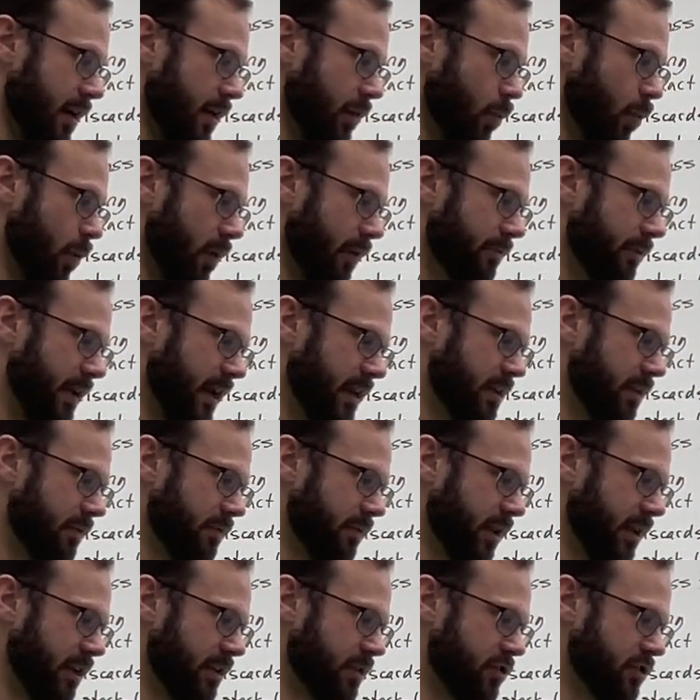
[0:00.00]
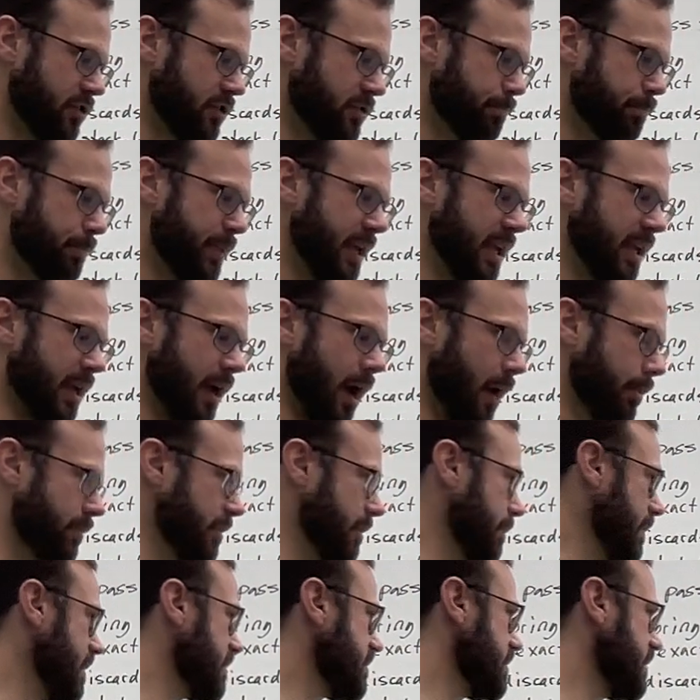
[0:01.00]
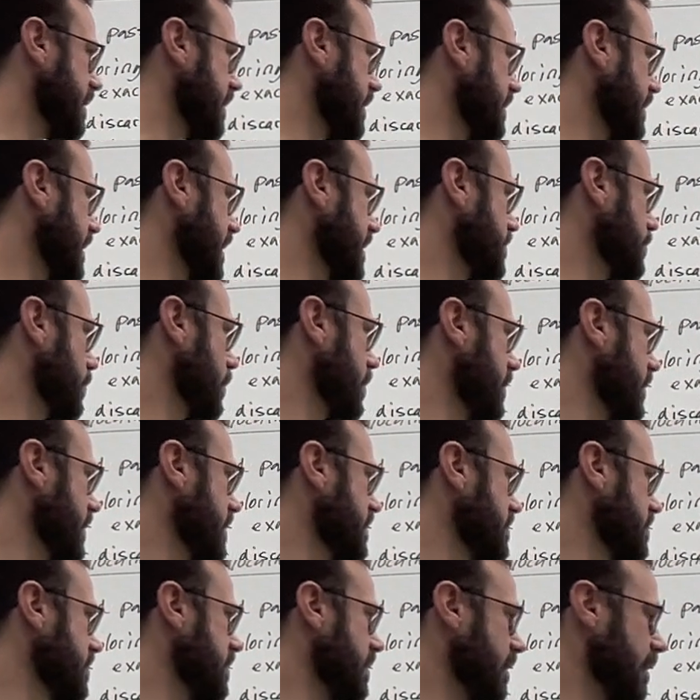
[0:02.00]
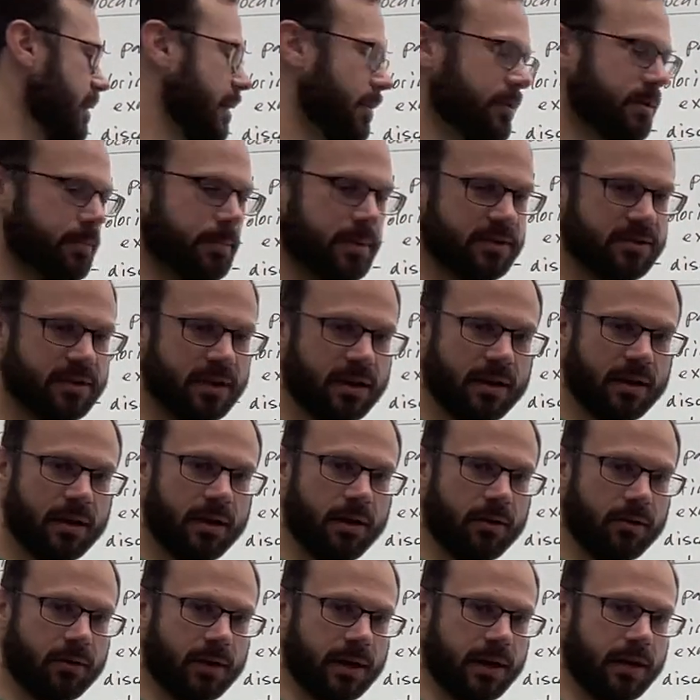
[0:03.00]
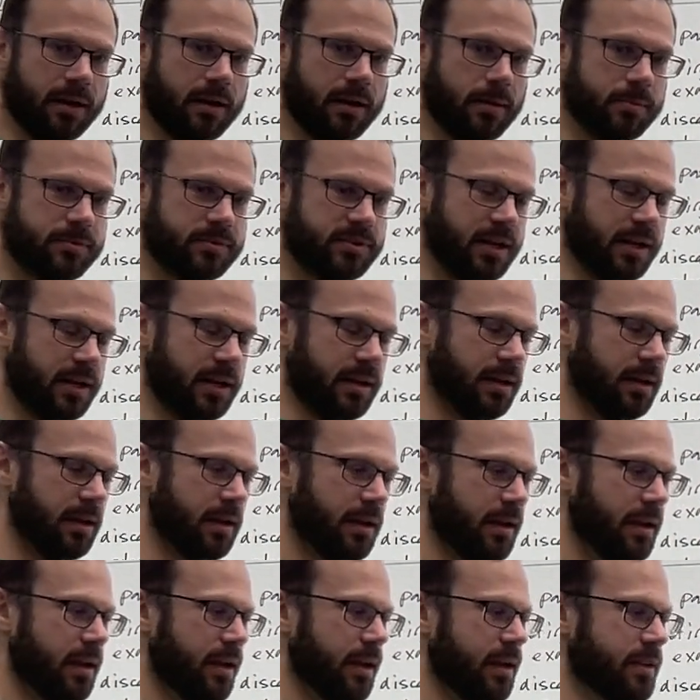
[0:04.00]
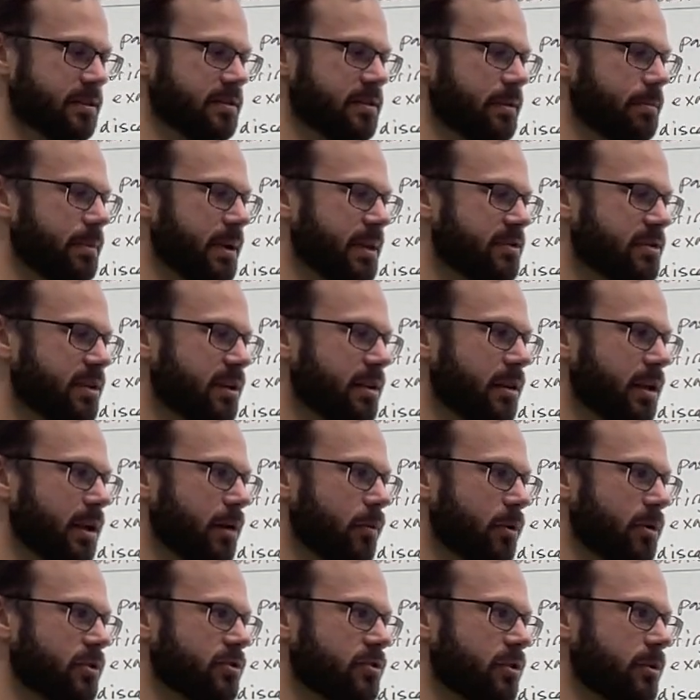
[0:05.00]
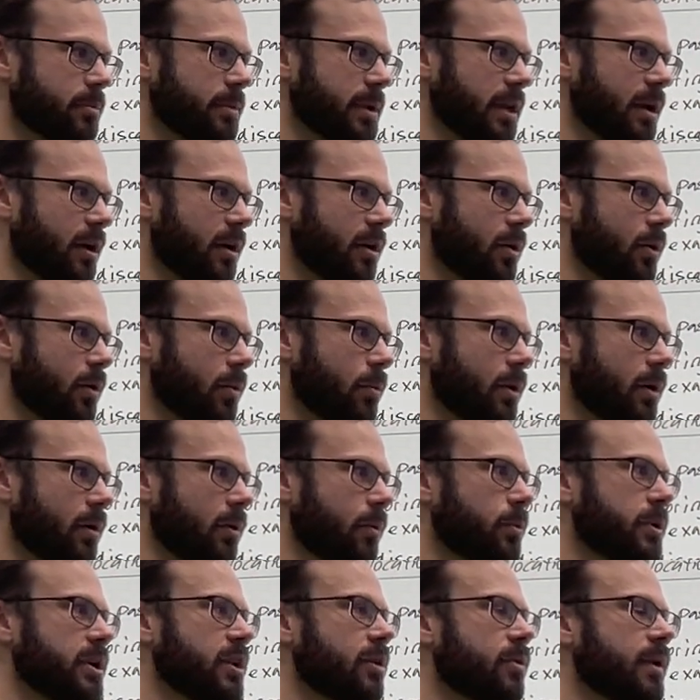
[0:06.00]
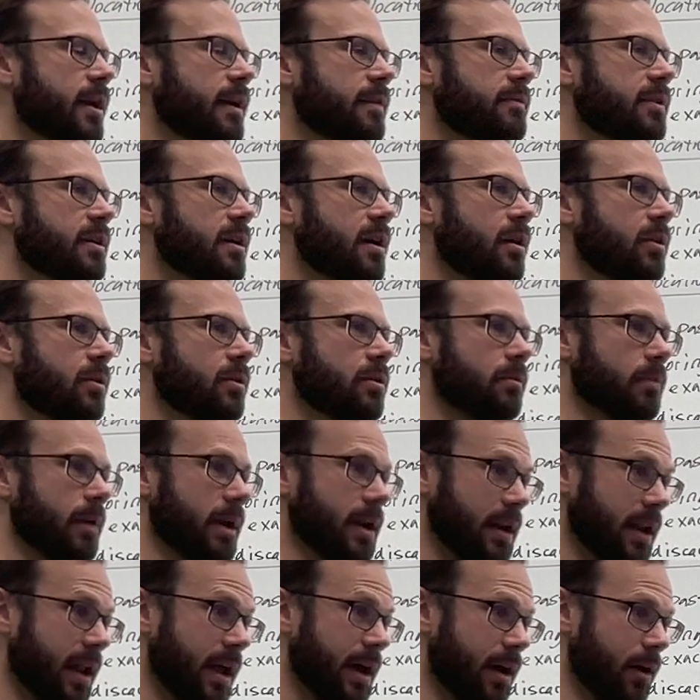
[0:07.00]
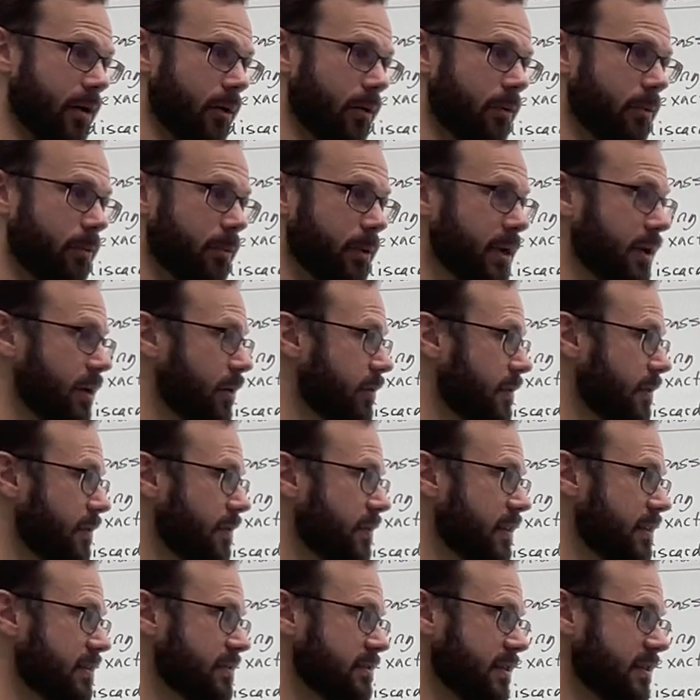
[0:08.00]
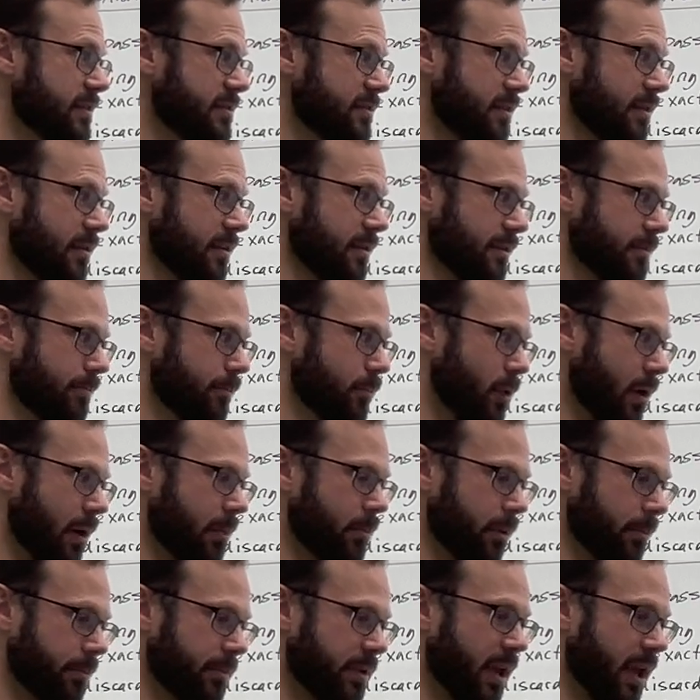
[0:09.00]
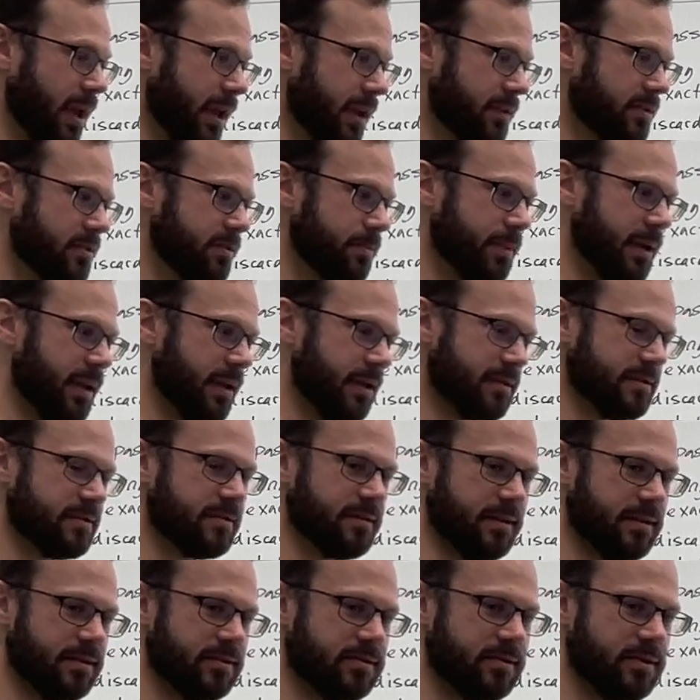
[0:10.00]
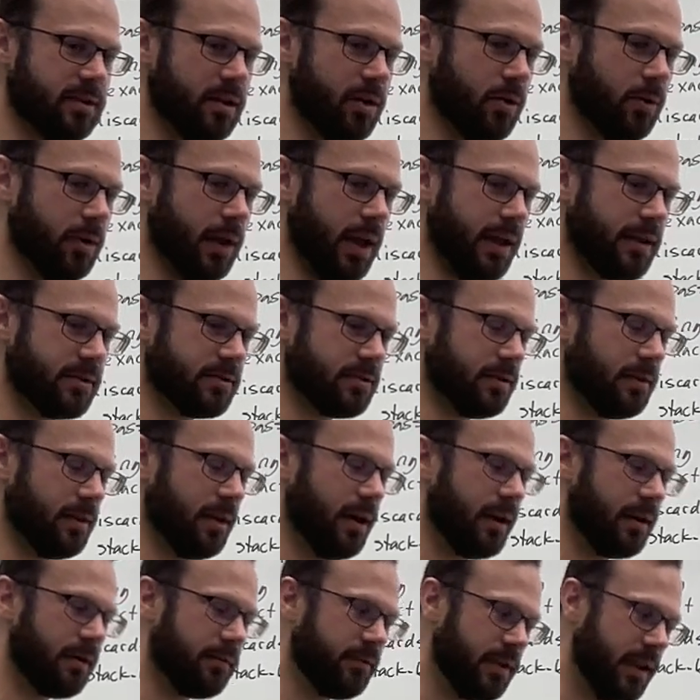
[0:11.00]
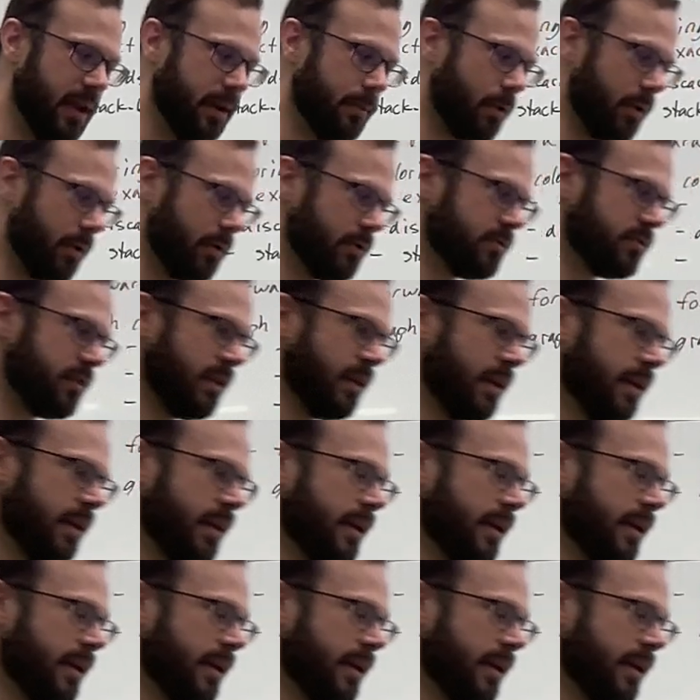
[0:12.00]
we're effectively being optimistic. That's where this optimistic coloring comes in, is that basically we're assuming, oh, well, we don't have a color right now. We know that this is a problem case because this node has a lot of neighbors,